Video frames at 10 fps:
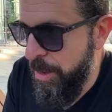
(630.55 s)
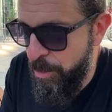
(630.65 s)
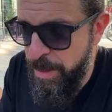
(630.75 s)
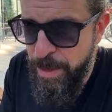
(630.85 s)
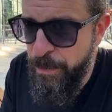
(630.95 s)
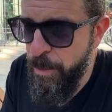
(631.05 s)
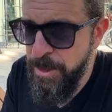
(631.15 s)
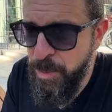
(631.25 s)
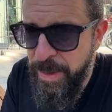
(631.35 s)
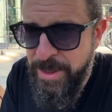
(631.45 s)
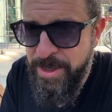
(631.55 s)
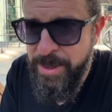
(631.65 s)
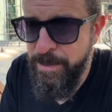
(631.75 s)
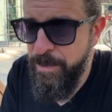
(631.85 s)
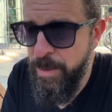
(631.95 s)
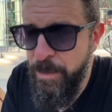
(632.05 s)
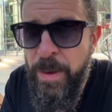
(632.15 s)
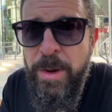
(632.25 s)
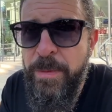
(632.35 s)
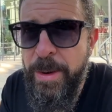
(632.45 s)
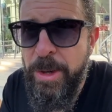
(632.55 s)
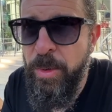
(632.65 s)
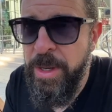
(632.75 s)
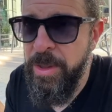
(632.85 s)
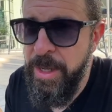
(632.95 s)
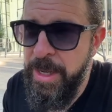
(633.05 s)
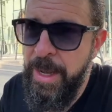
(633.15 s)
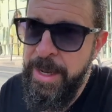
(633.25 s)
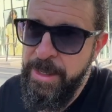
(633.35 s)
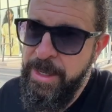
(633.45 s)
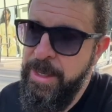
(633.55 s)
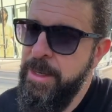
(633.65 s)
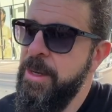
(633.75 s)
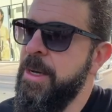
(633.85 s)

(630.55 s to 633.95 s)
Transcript: reinforcements very, very quickly and can